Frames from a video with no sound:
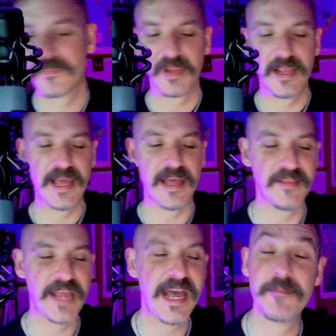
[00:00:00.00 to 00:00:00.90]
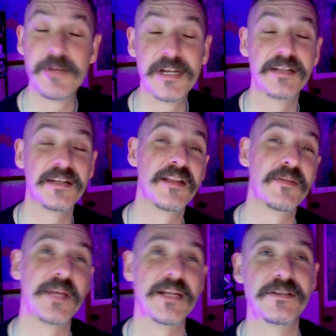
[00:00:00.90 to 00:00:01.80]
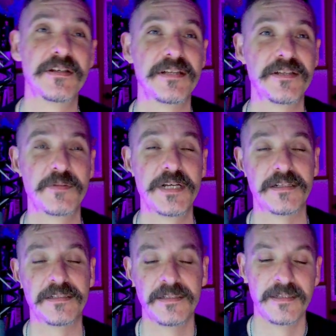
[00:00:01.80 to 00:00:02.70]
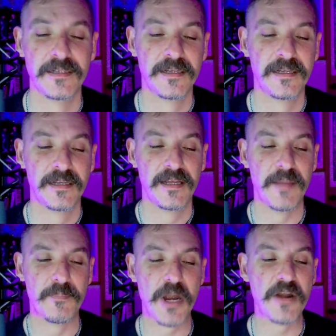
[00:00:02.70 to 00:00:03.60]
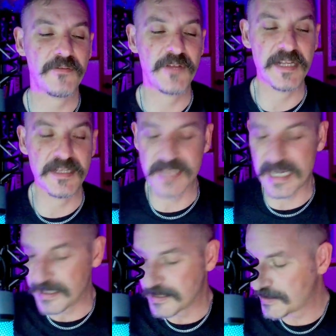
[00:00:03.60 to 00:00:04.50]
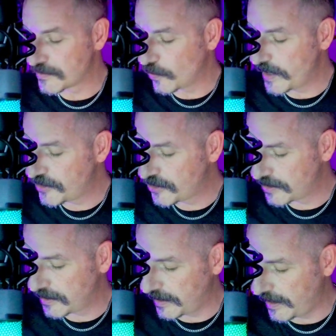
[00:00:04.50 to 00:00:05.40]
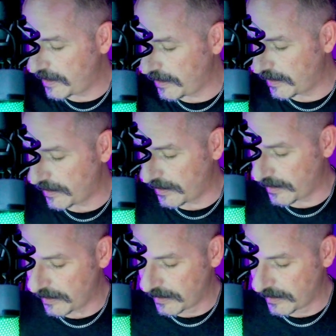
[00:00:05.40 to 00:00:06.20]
And that happened on another page as well. And part of it is like a switch in